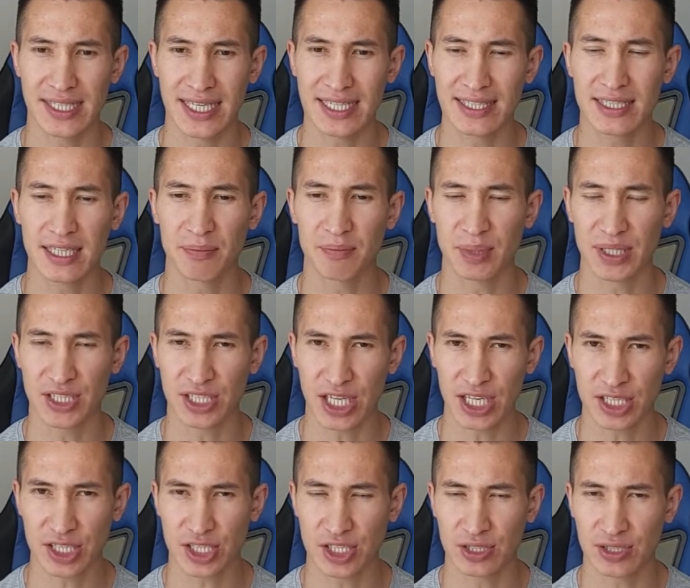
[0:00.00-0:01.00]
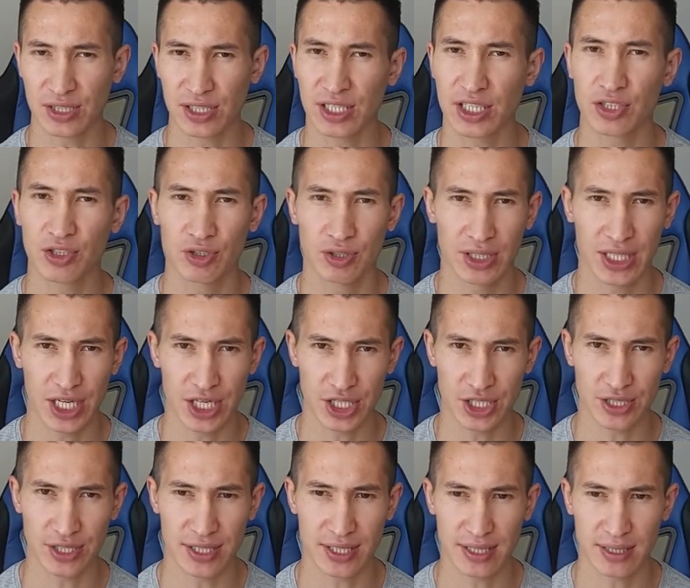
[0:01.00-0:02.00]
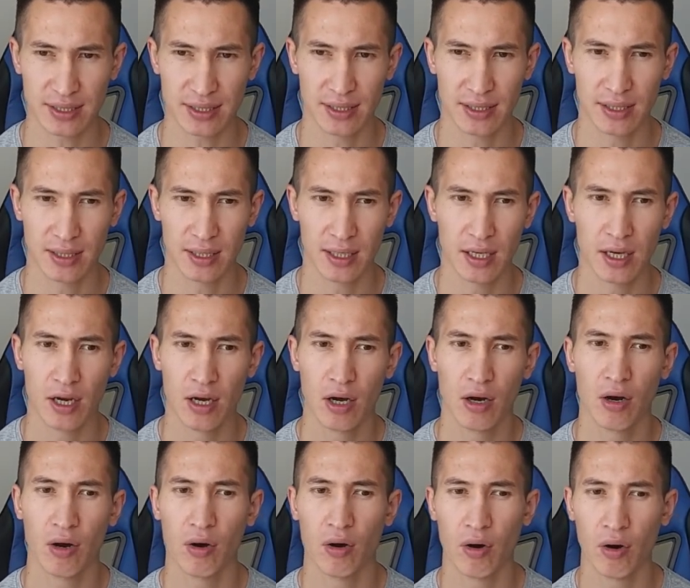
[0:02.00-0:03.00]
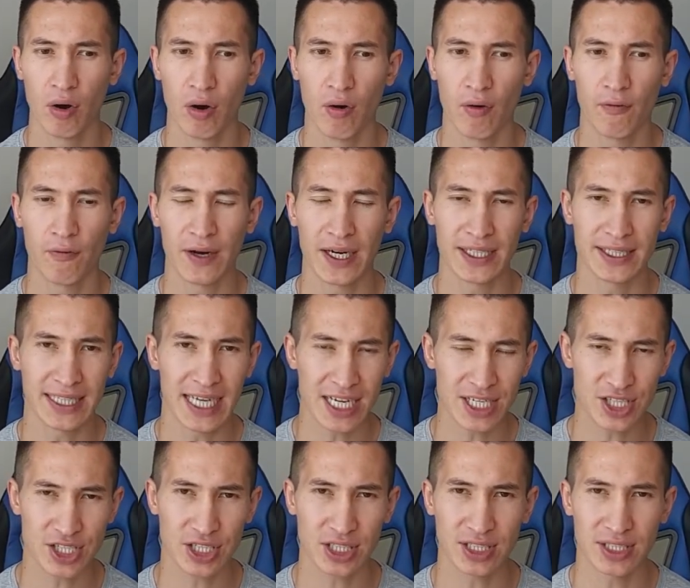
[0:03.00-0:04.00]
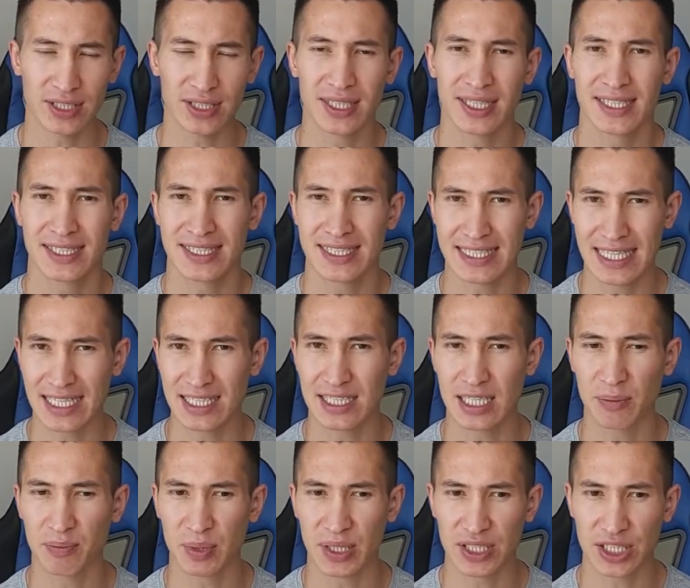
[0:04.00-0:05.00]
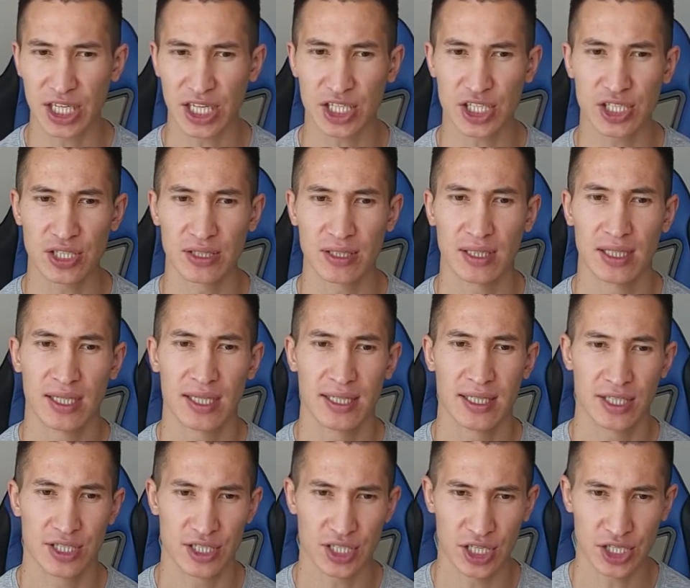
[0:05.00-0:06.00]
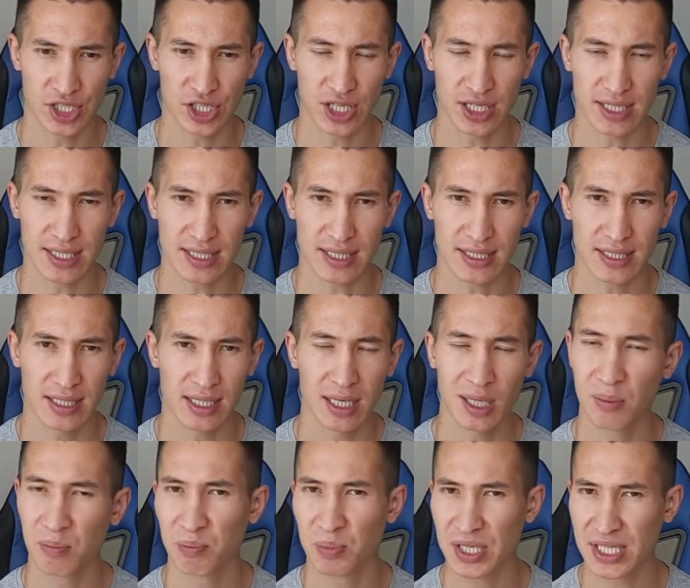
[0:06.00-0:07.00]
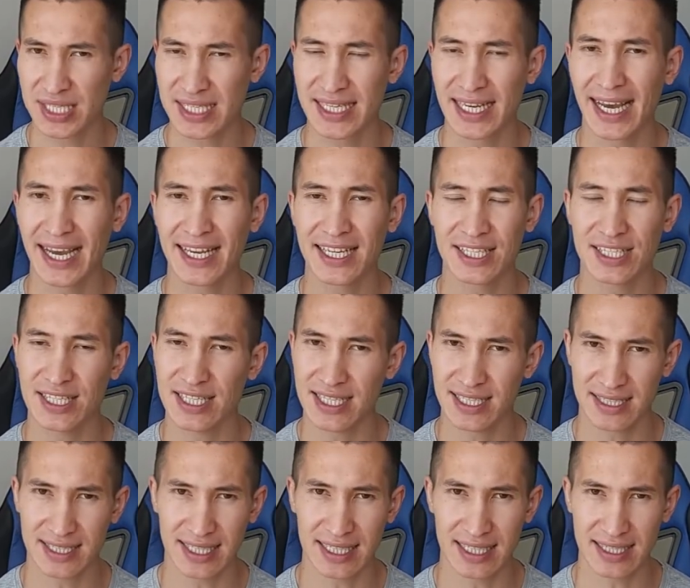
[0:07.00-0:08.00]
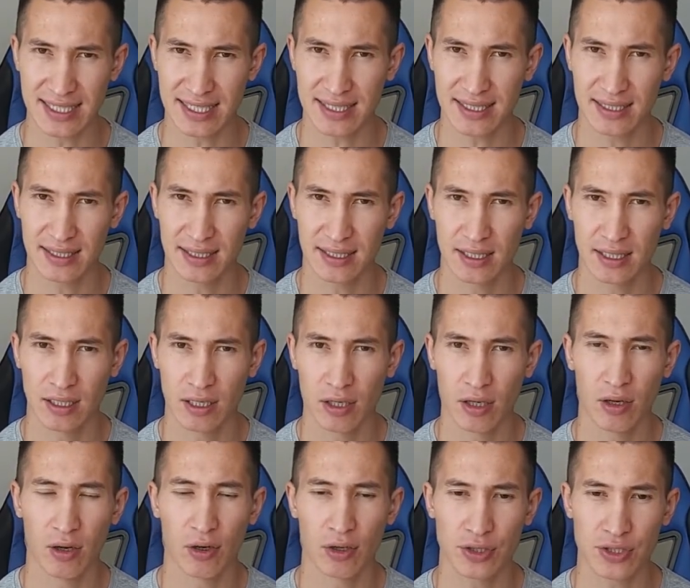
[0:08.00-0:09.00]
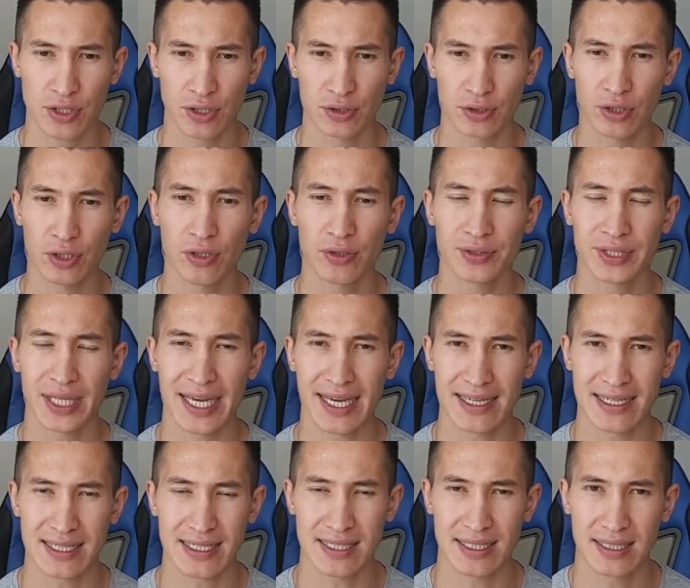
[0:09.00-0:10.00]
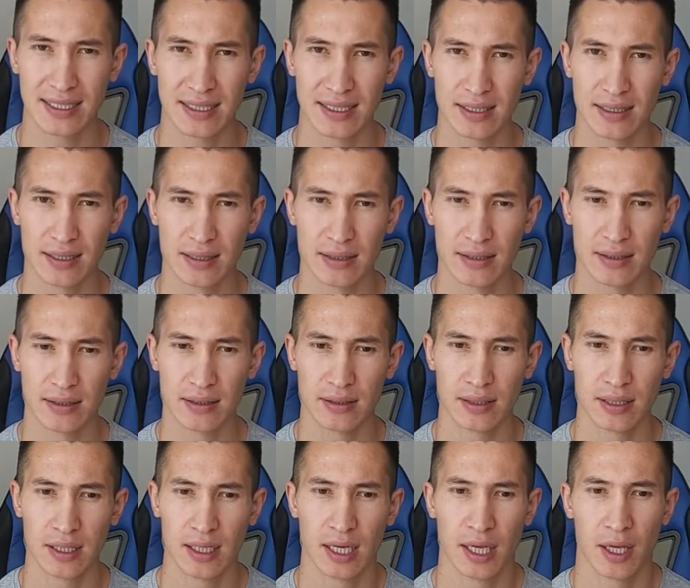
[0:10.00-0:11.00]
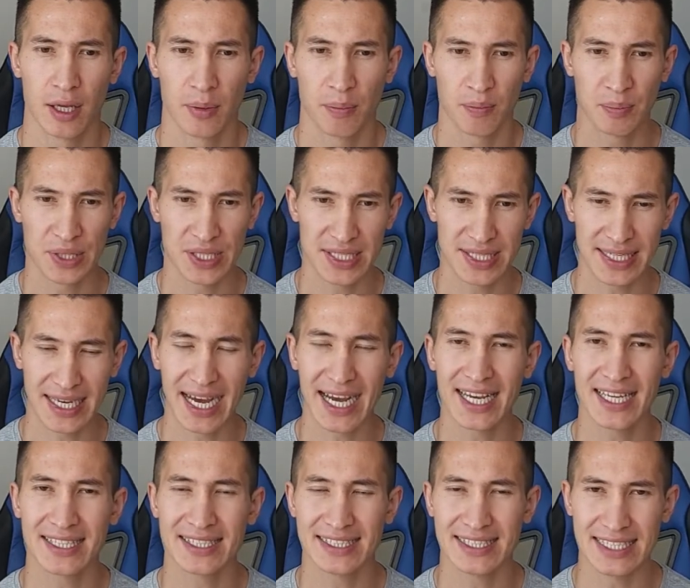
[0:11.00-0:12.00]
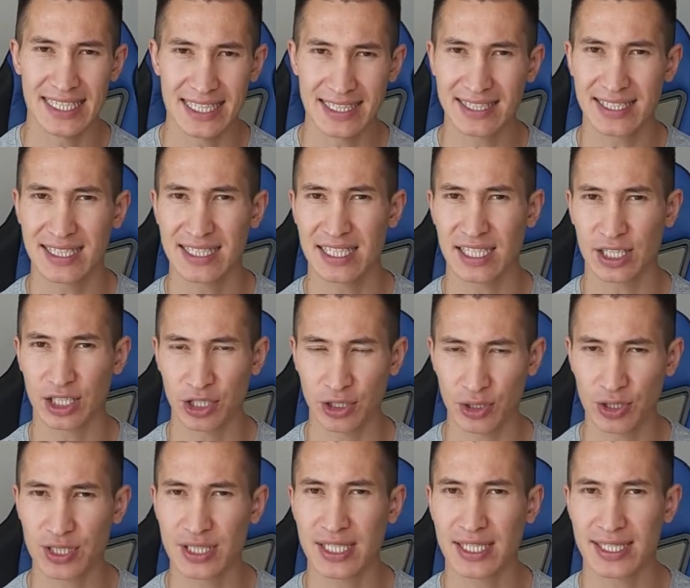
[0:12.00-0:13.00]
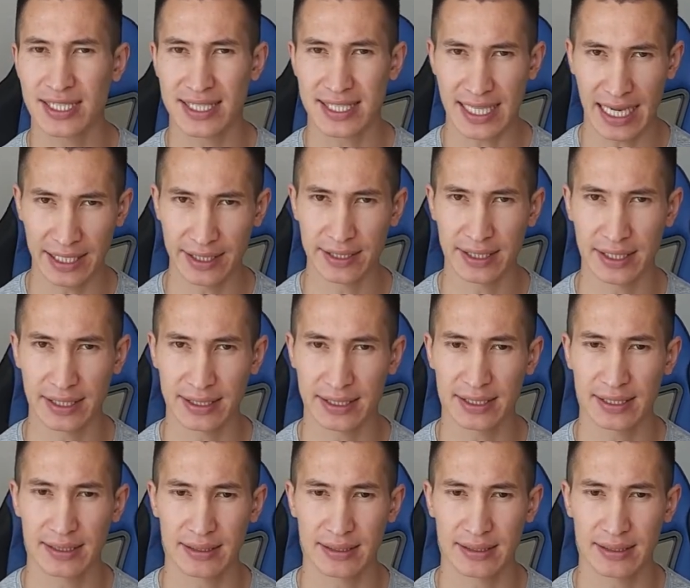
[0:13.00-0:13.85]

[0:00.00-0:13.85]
data protection regulations or financial data protection such as PCI DSS, also known as PCI Data Security Standard.